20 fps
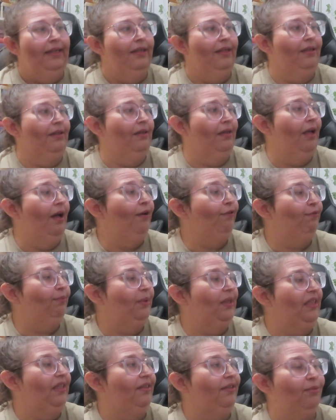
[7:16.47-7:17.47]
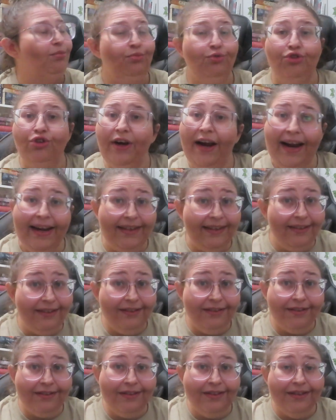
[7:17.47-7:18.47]
love me some
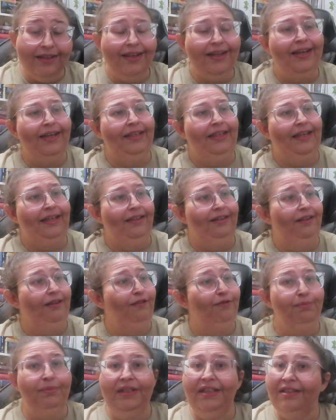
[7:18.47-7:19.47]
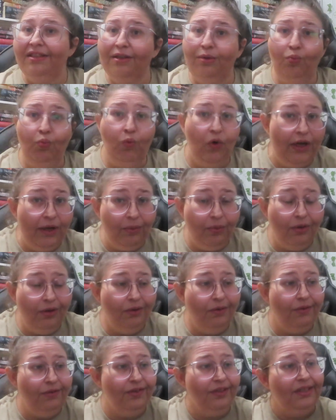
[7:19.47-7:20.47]
dragons, and I love me some
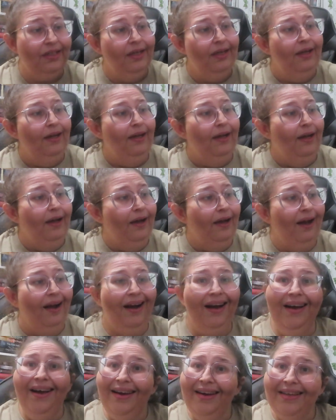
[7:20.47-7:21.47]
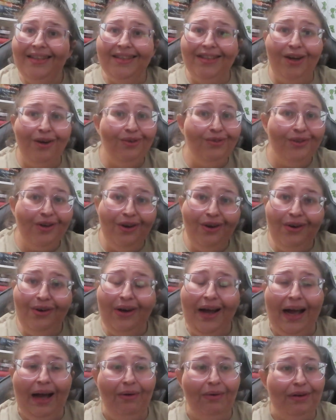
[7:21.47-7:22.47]
werewolves. I don't know
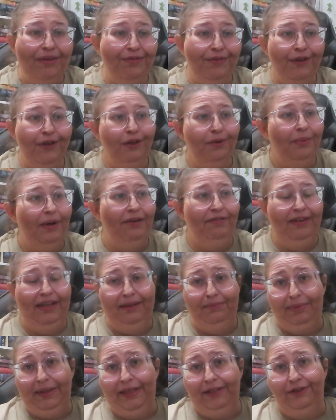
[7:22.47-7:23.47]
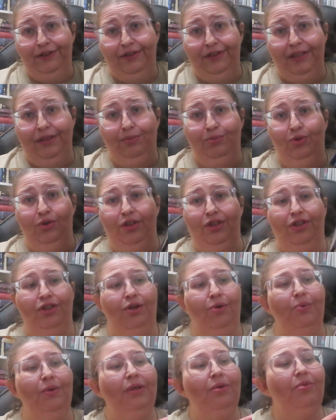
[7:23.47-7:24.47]
how I feel about vampires anymore,
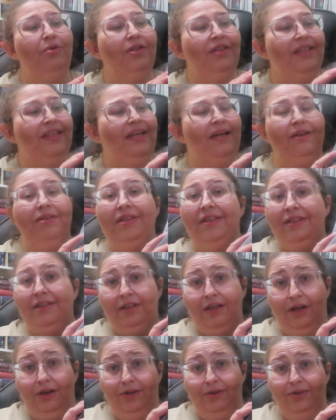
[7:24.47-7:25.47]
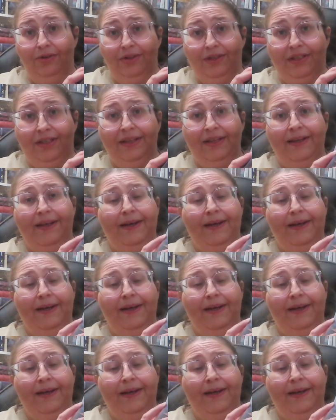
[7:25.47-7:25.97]
so we will see how this goes.